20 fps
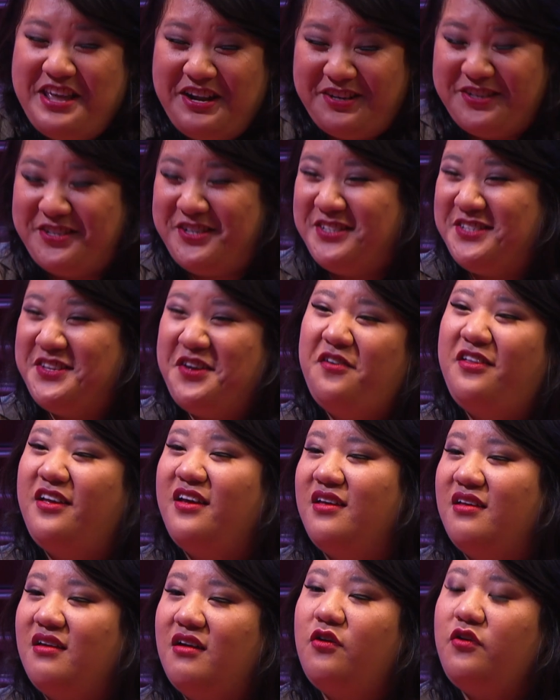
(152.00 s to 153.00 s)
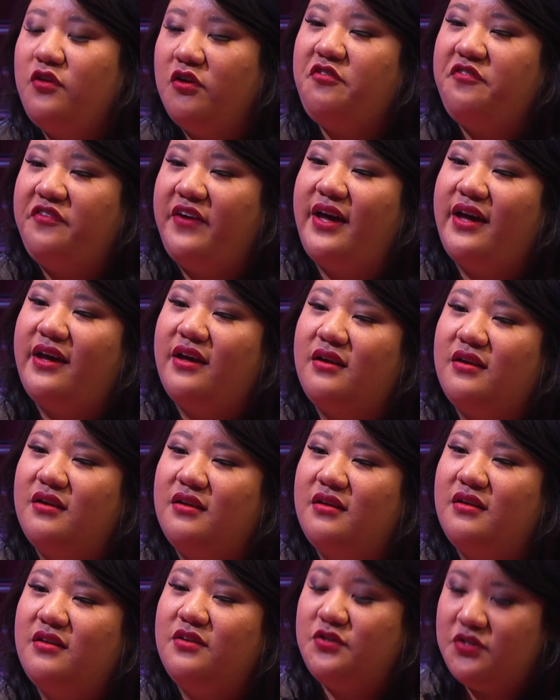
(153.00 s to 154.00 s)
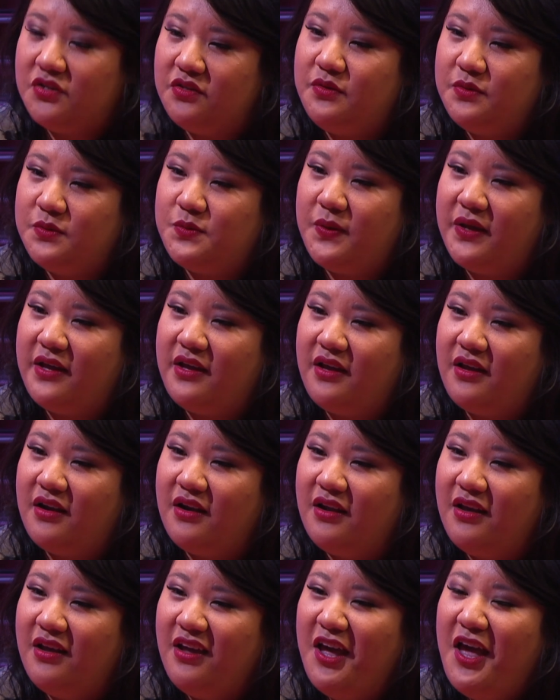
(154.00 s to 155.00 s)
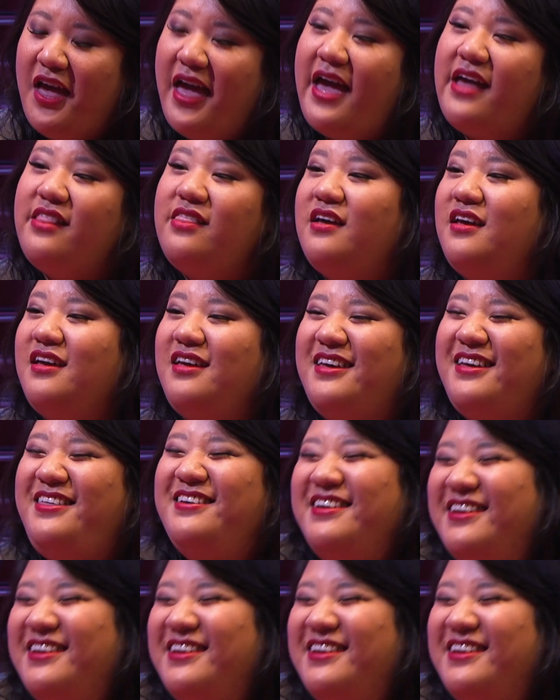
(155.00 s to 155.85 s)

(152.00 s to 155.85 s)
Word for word: they just go like oh you're fat you should lose weight and like